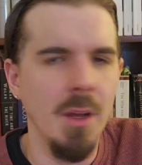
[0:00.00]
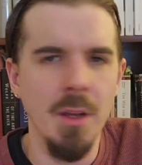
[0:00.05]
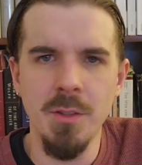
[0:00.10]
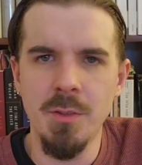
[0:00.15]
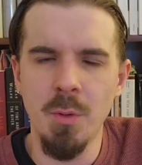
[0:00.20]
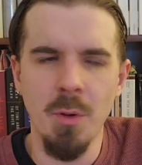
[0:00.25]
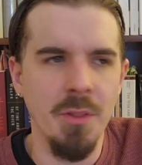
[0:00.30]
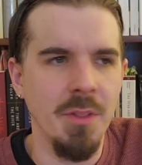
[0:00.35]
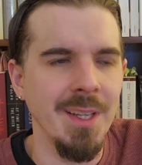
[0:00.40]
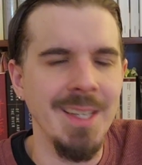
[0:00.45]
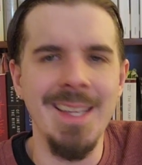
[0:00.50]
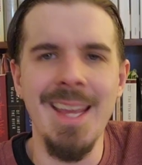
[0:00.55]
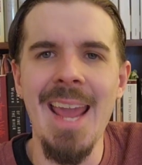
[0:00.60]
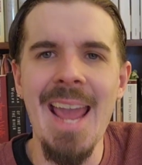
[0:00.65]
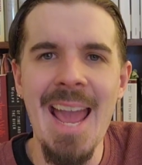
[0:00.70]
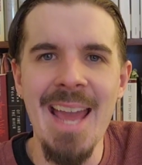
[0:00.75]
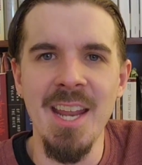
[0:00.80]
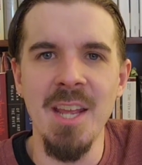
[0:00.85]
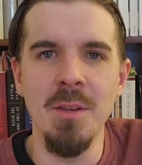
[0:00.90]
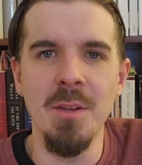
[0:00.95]
sort of the
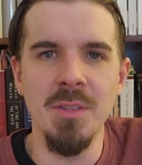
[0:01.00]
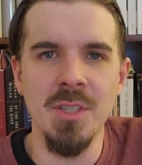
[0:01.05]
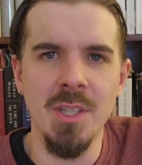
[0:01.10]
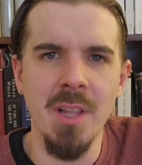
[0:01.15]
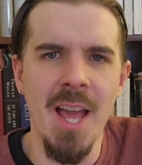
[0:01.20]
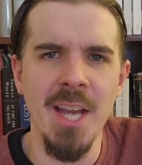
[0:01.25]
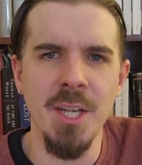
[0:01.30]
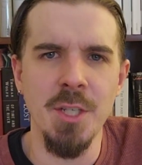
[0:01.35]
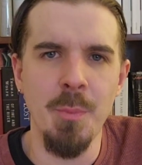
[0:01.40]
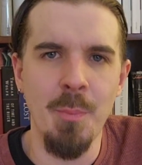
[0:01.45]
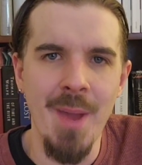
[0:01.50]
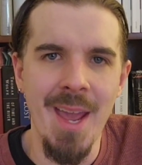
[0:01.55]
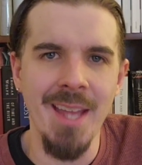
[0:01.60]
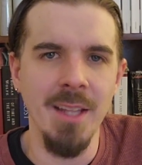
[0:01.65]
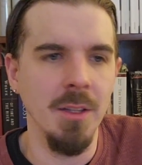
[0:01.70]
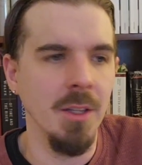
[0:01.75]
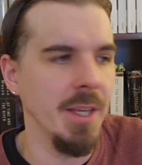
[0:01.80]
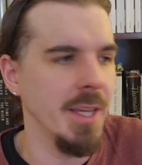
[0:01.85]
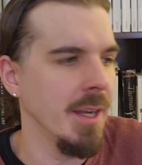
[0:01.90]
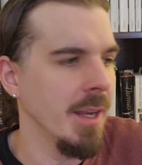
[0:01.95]
Gant and /
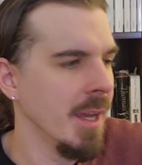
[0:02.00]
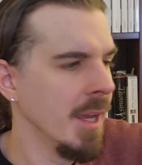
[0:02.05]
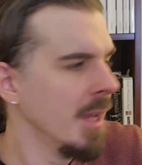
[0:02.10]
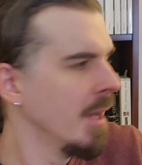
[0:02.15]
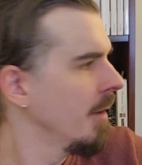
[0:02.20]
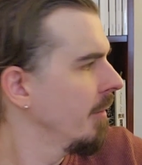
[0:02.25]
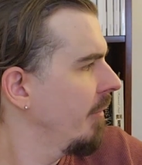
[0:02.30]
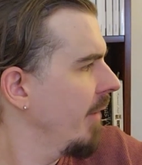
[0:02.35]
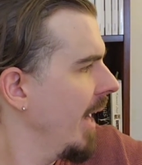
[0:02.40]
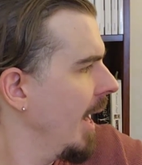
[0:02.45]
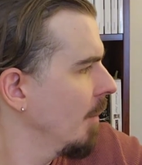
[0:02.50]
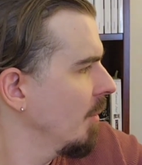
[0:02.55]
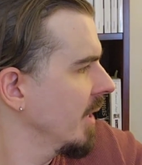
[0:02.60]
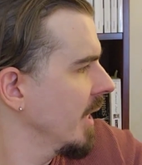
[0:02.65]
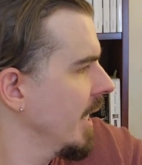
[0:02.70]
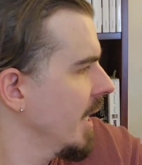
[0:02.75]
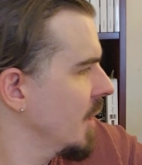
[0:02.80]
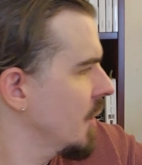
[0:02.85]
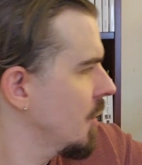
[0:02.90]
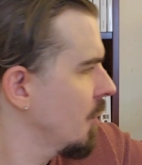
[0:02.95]
Pentland family
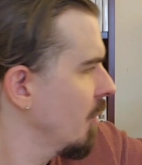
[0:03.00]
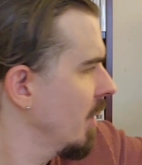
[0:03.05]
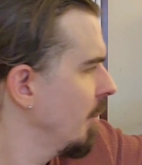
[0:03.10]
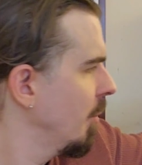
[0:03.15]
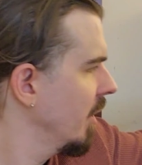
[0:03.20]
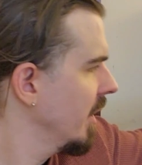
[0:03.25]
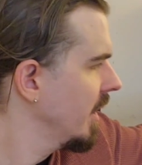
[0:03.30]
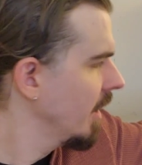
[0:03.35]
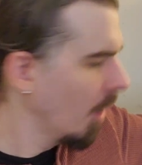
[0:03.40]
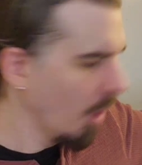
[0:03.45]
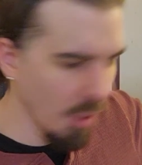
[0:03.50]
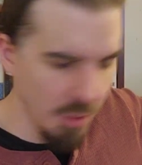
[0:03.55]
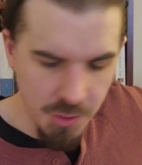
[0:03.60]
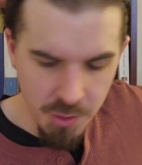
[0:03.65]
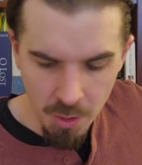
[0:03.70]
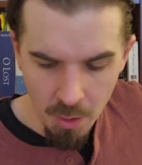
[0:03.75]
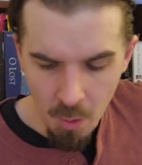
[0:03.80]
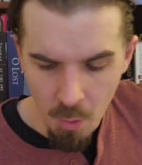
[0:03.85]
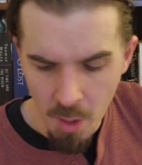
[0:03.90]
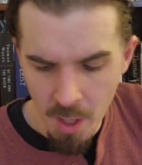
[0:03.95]
history, but he
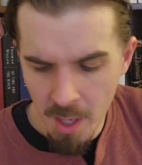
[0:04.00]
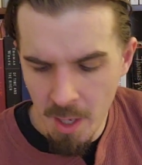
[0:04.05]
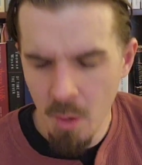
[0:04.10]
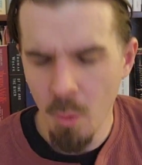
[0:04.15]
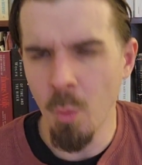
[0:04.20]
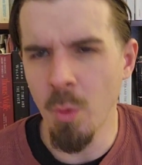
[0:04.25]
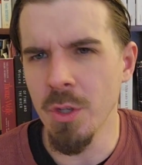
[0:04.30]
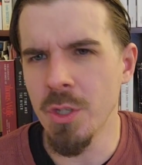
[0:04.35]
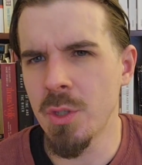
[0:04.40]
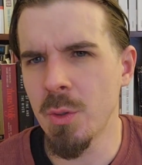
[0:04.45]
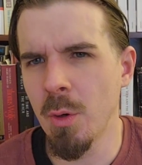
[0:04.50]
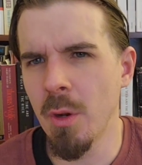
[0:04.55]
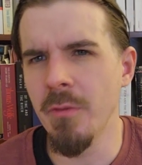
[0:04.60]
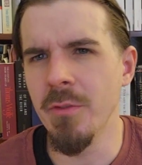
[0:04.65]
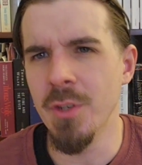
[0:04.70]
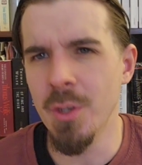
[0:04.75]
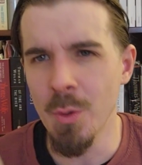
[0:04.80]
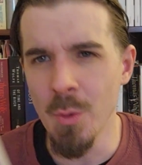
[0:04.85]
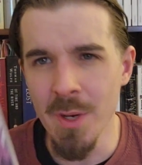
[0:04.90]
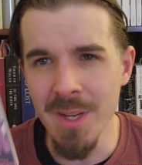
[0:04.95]
also was sort of
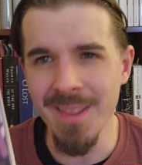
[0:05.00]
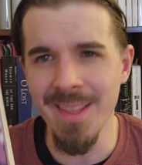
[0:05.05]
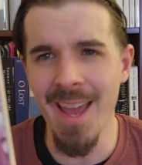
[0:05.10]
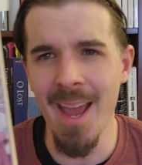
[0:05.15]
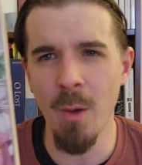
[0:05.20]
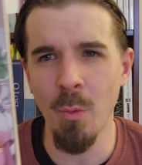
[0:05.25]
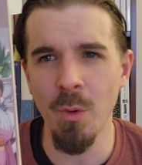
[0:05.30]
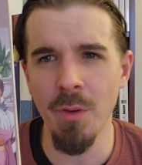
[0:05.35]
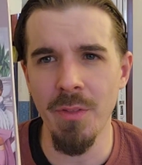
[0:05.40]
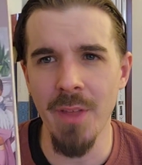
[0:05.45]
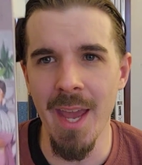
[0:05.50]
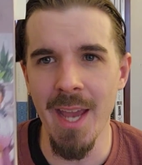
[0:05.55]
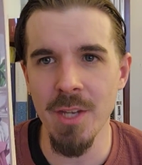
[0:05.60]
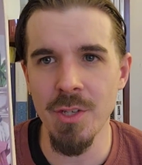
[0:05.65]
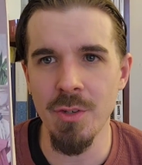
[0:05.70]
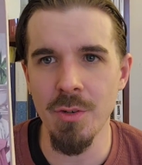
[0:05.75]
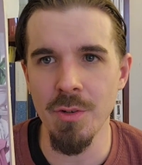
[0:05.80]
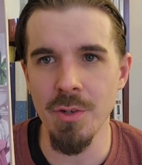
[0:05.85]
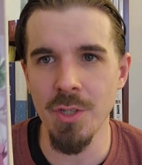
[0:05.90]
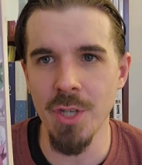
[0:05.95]
doing that with
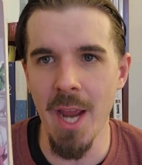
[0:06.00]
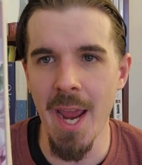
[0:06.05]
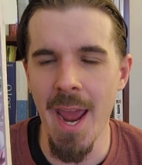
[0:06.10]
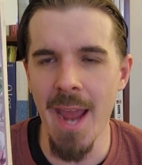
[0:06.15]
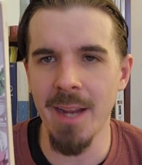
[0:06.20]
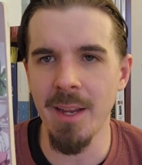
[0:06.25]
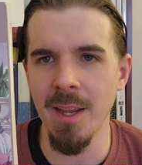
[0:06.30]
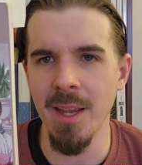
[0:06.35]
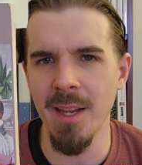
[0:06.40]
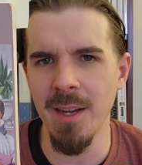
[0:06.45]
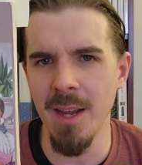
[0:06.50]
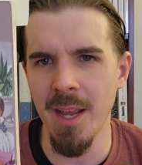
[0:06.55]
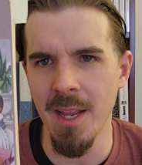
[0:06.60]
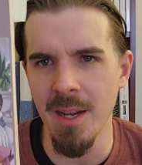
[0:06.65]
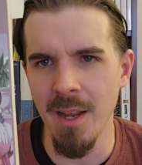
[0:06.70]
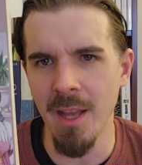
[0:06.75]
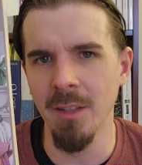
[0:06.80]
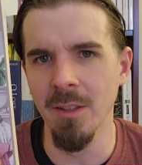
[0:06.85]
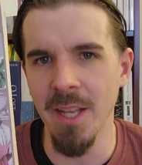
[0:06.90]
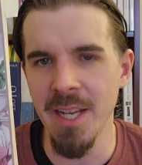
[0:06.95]
Esther Jack and
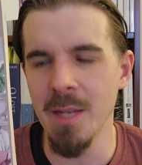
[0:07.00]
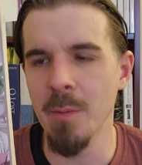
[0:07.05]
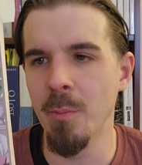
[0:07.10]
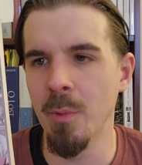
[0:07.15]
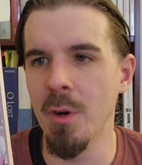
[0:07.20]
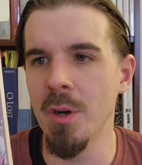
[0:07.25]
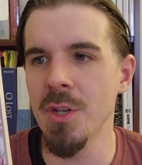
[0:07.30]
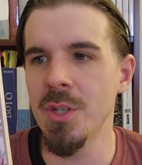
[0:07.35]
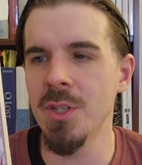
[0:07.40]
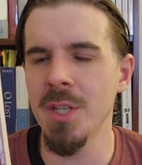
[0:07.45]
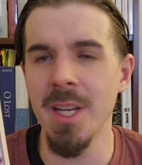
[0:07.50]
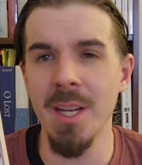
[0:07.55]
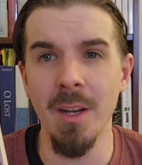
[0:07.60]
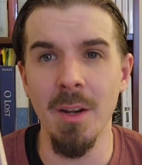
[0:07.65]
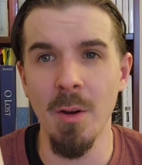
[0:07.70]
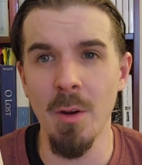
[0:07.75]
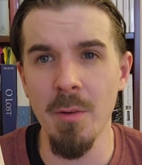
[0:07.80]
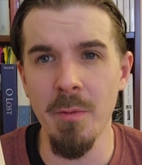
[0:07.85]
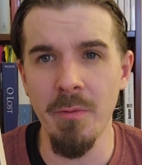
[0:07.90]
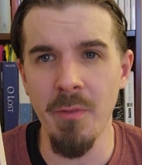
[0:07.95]
Aline Bernstein and
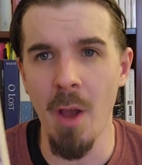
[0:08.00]
her